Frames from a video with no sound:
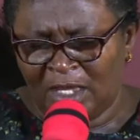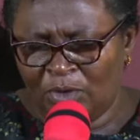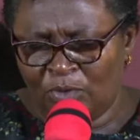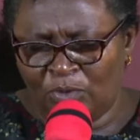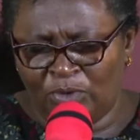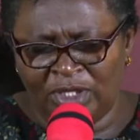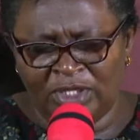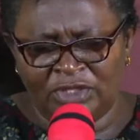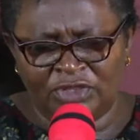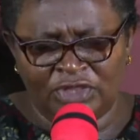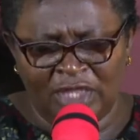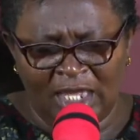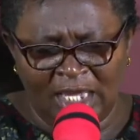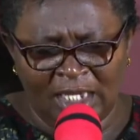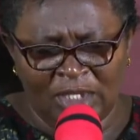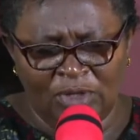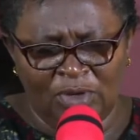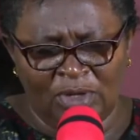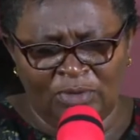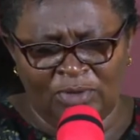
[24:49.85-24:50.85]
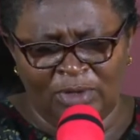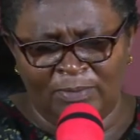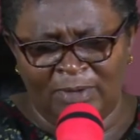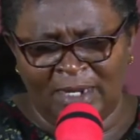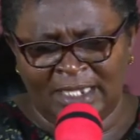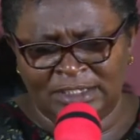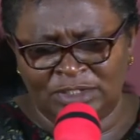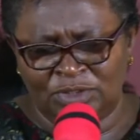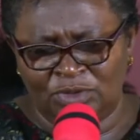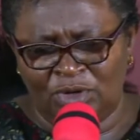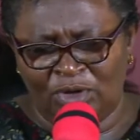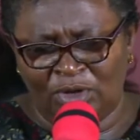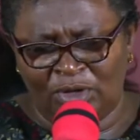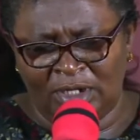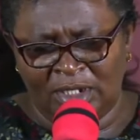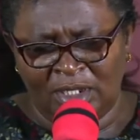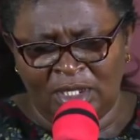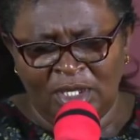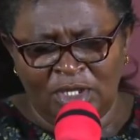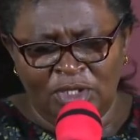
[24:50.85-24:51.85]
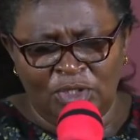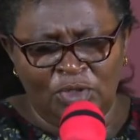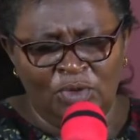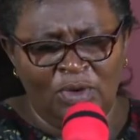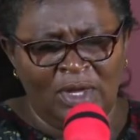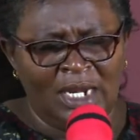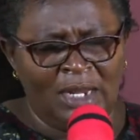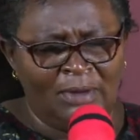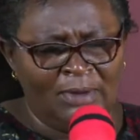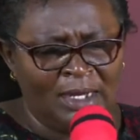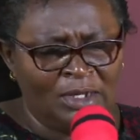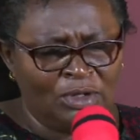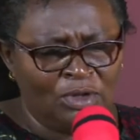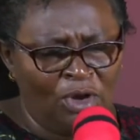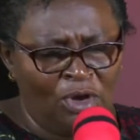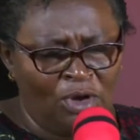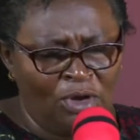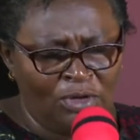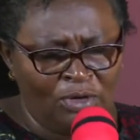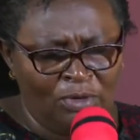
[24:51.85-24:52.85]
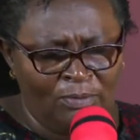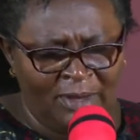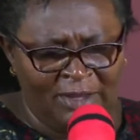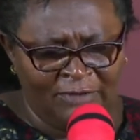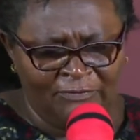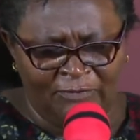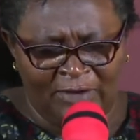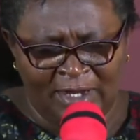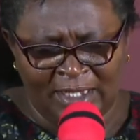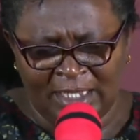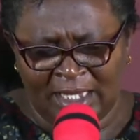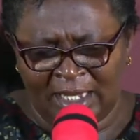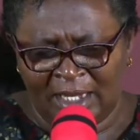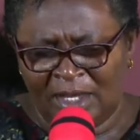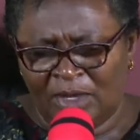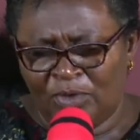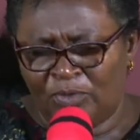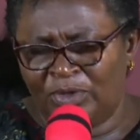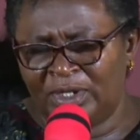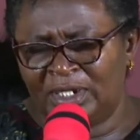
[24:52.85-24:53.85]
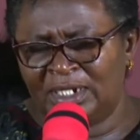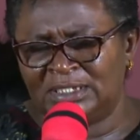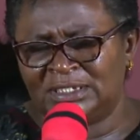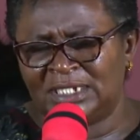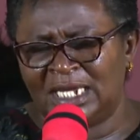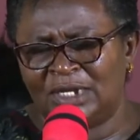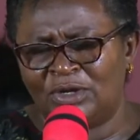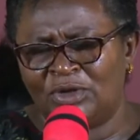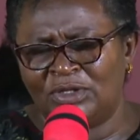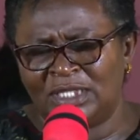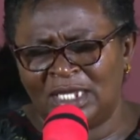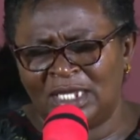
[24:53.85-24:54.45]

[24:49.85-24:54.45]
We thank you and we bless you, Lord. You are our God, oh my Father. We return all